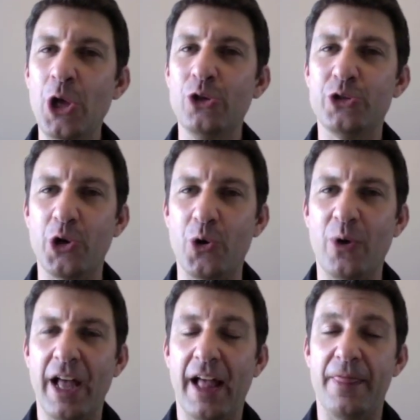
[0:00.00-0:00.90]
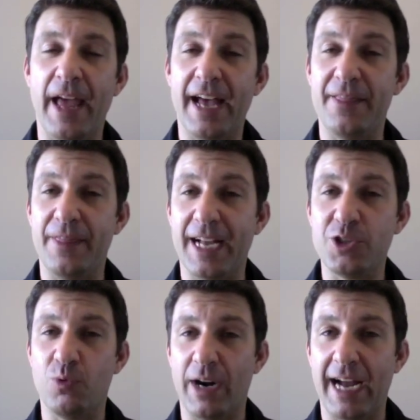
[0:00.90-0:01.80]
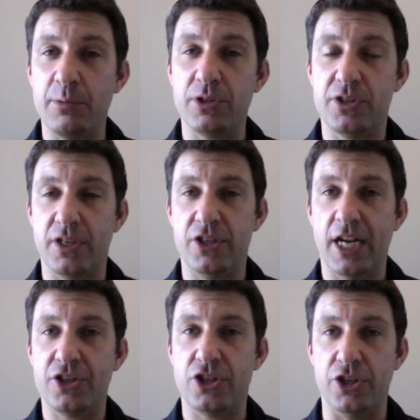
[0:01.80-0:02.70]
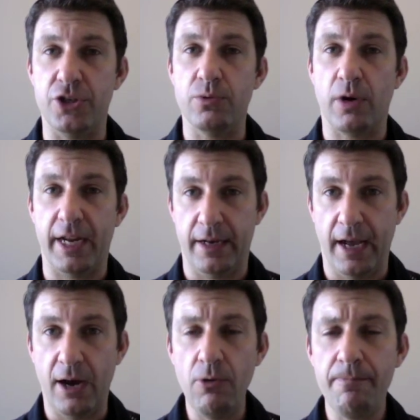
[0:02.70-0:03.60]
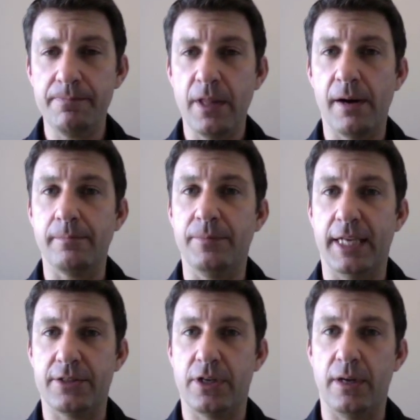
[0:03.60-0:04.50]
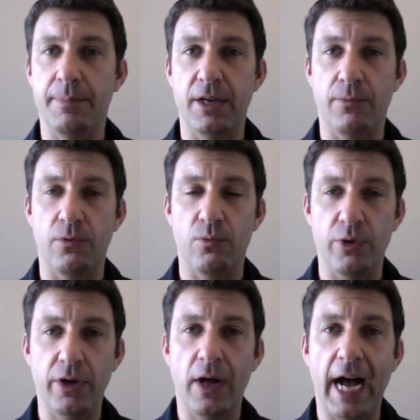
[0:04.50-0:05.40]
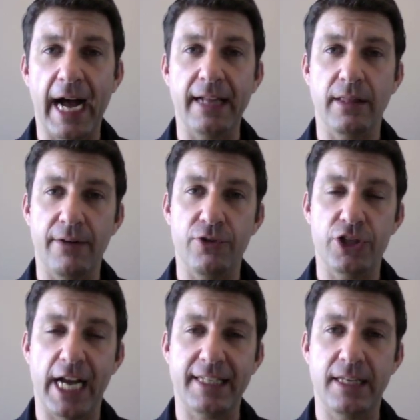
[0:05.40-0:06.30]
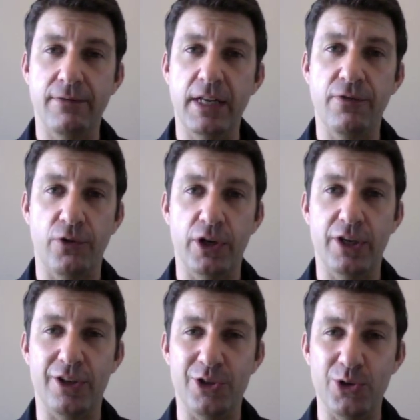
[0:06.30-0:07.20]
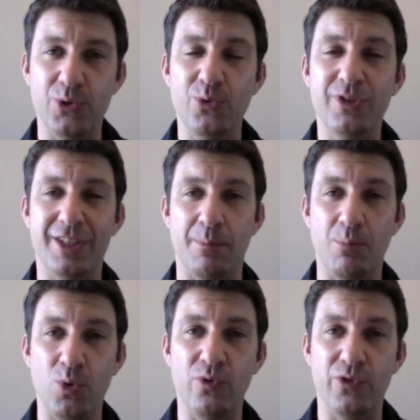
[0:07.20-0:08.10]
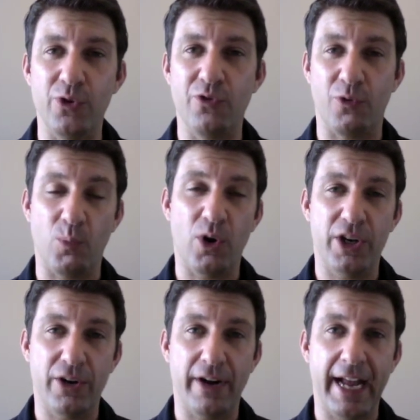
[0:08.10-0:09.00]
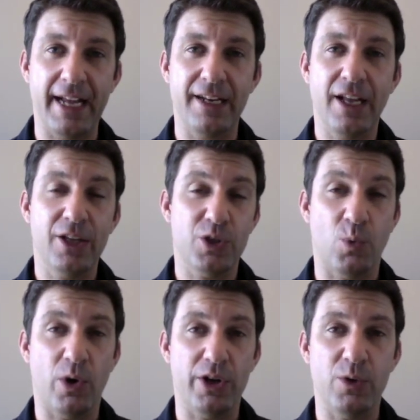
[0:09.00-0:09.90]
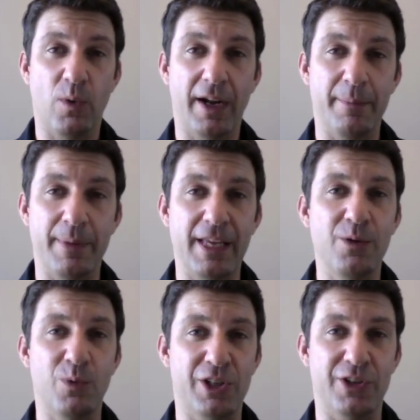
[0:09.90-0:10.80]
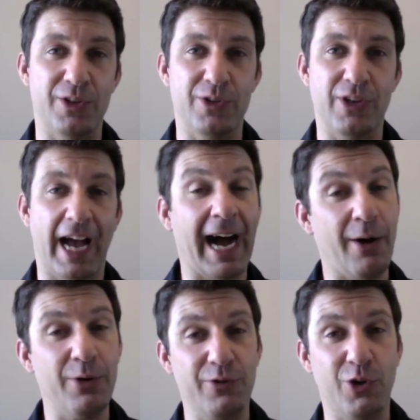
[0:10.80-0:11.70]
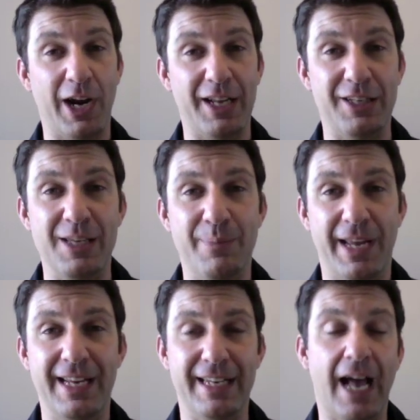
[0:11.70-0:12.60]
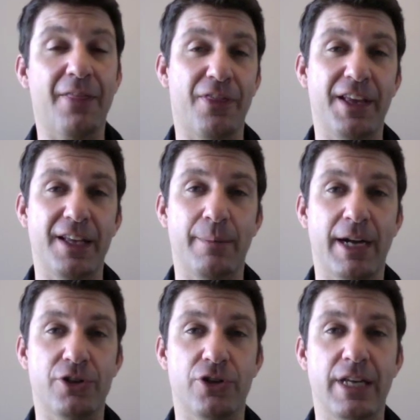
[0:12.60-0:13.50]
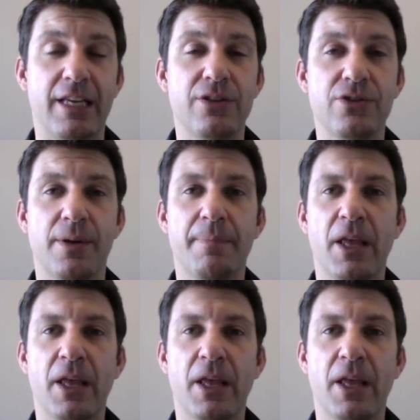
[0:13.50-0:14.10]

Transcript: So that, that's what I would suggest you do right now. That's going to be a real high leverage activity for you to do to move you from where you're at to where you want to be, which is out of chronic knee pain, not thinking about your knees.